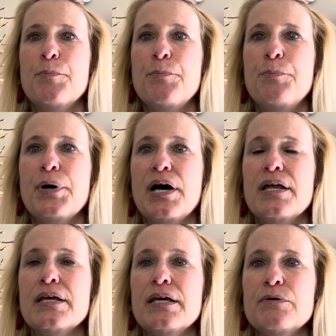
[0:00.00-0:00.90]

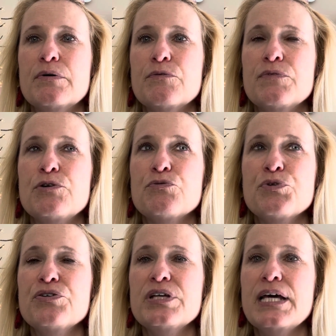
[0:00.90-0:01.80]
But they're
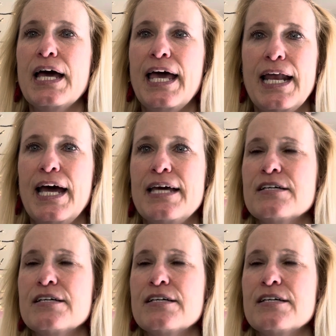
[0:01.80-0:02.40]
really a headache,